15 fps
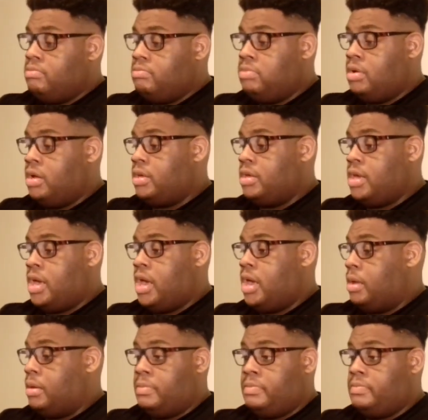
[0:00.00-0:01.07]
But
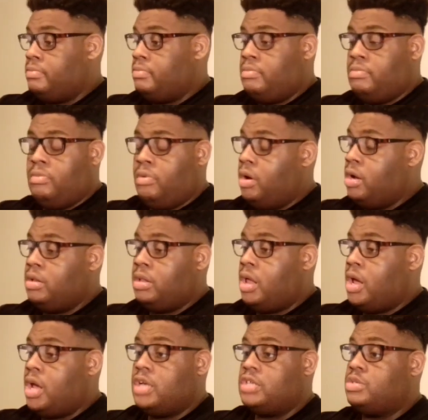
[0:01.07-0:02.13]
yeah, one
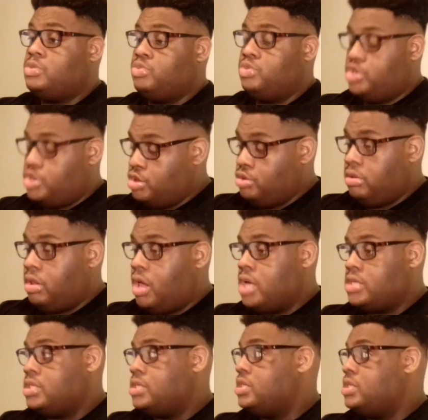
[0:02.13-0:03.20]
loss, two
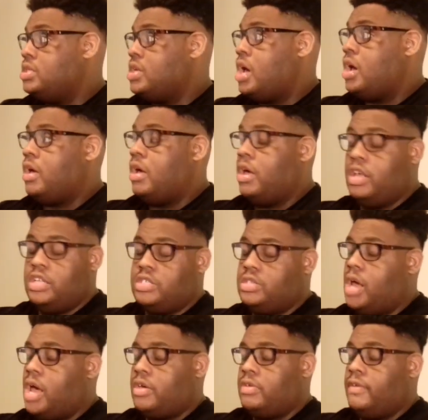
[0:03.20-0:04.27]
losses is not
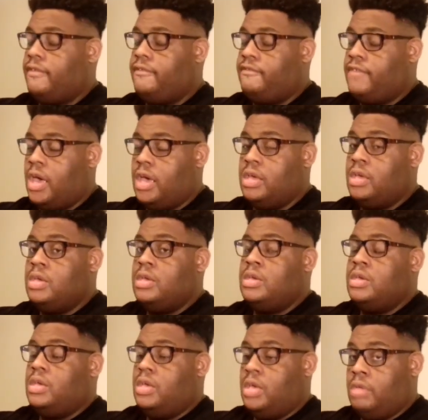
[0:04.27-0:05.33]
going to affect
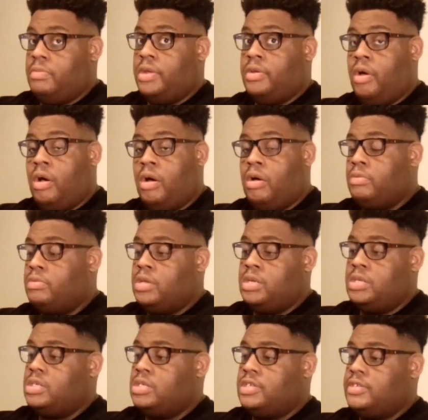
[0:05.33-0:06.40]
him at all.
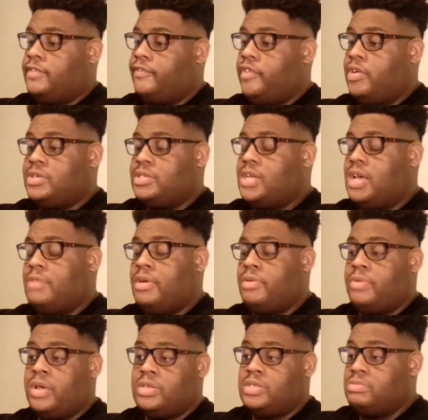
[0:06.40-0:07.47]
This is his first time
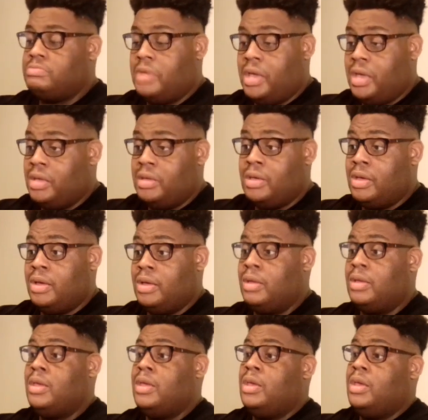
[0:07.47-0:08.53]
at
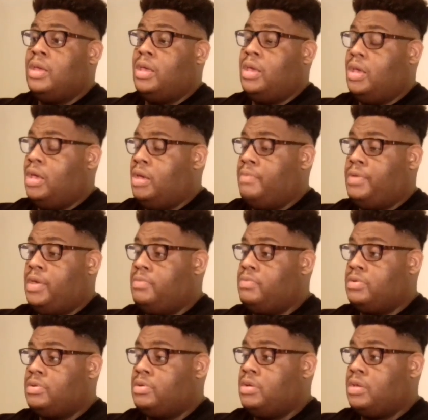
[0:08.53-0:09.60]
WrestleMania, and
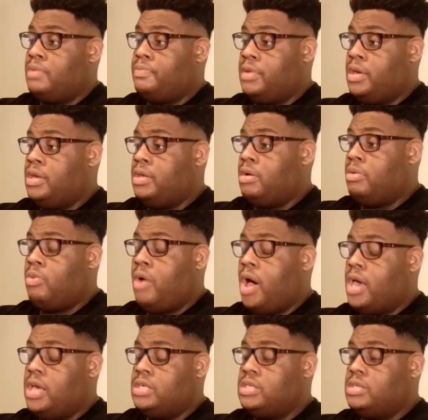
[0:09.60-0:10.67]
people are going to complain on
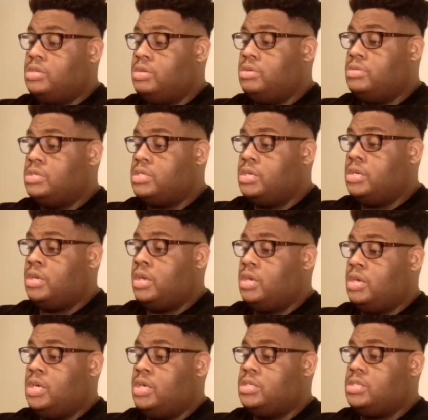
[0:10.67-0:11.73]
why he's losing
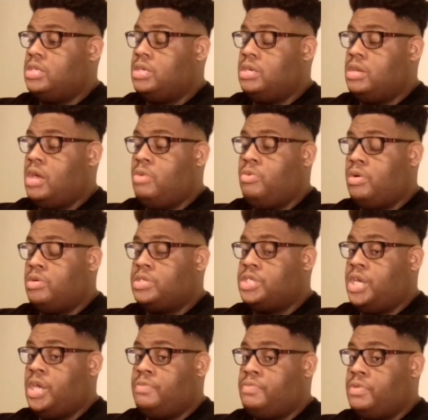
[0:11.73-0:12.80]
and he's TNA World
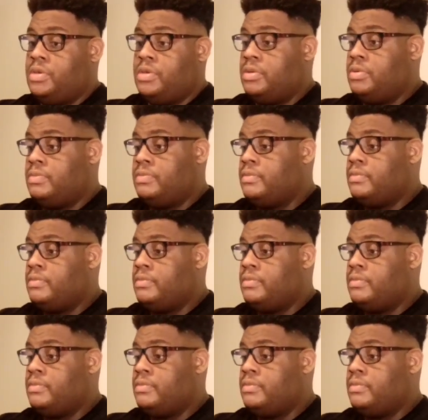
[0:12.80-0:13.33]
Champion.